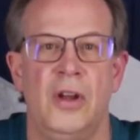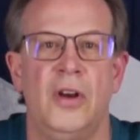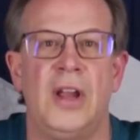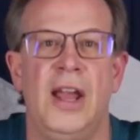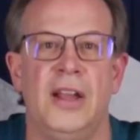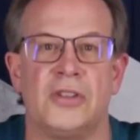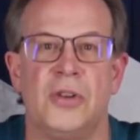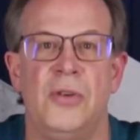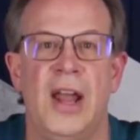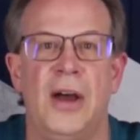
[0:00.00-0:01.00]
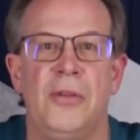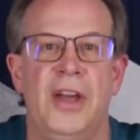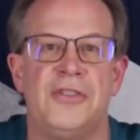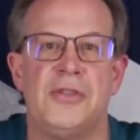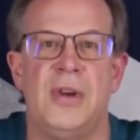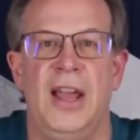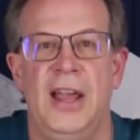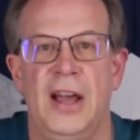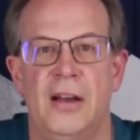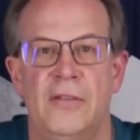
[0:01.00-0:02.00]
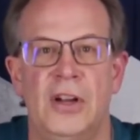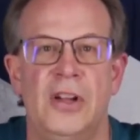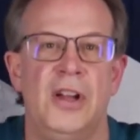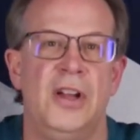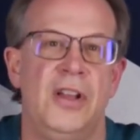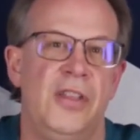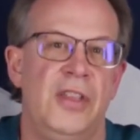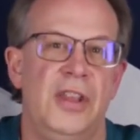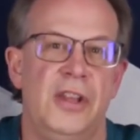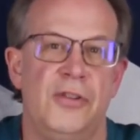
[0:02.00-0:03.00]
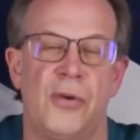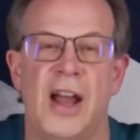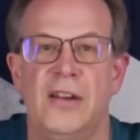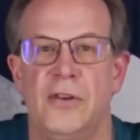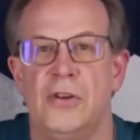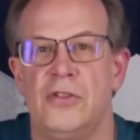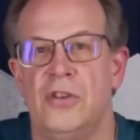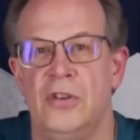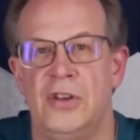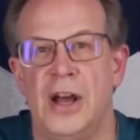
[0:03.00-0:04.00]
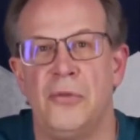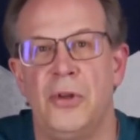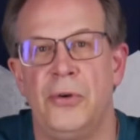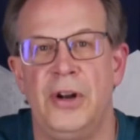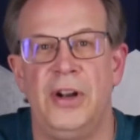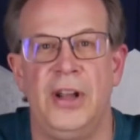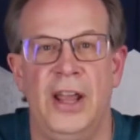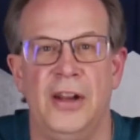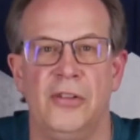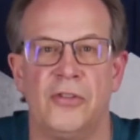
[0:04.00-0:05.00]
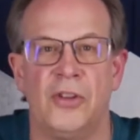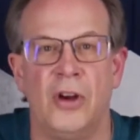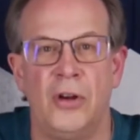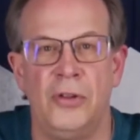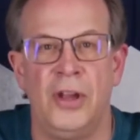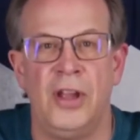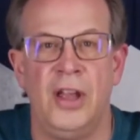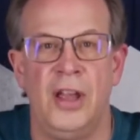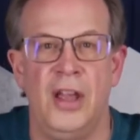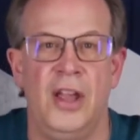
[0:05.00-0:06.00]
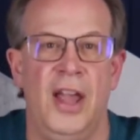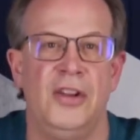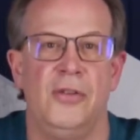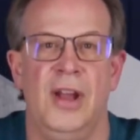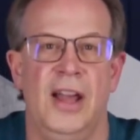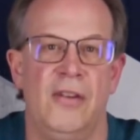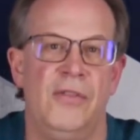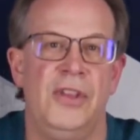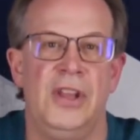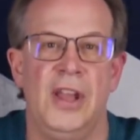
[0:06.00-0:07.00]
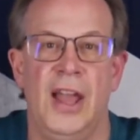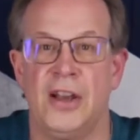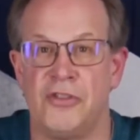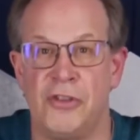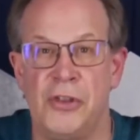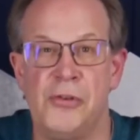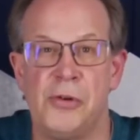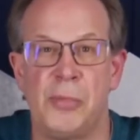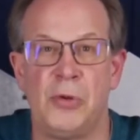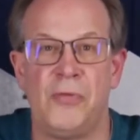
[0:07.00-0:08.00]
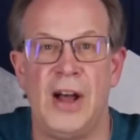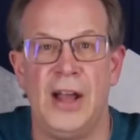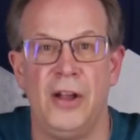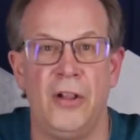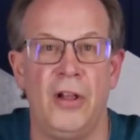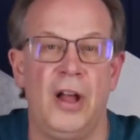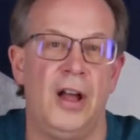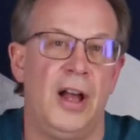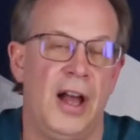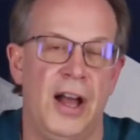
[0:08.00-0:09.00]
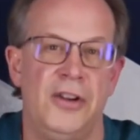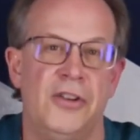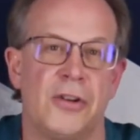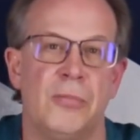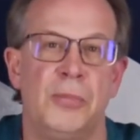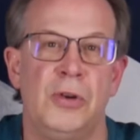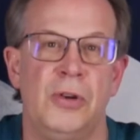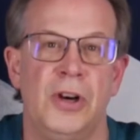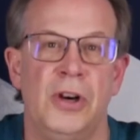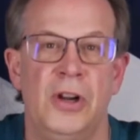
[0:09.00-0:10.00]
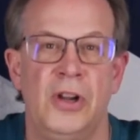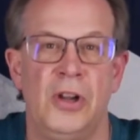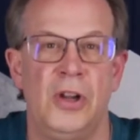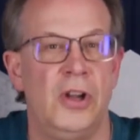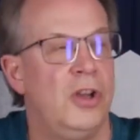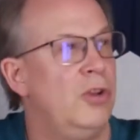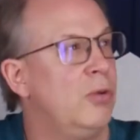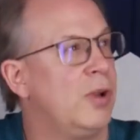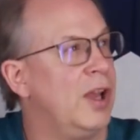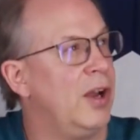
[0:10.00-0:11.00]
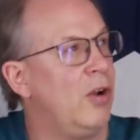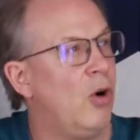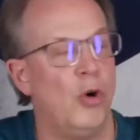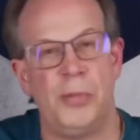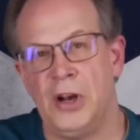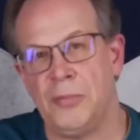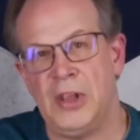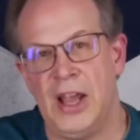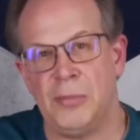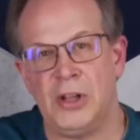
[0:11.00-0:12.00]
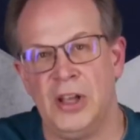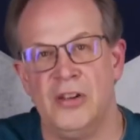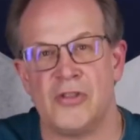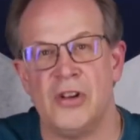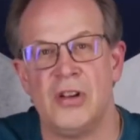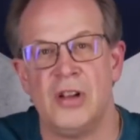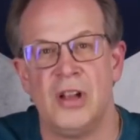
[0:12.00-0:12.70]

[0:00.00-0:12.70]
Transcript: Okay, so now that you have the drivers downloaded and installed, and you have the executable file on your computer, you can open up the application.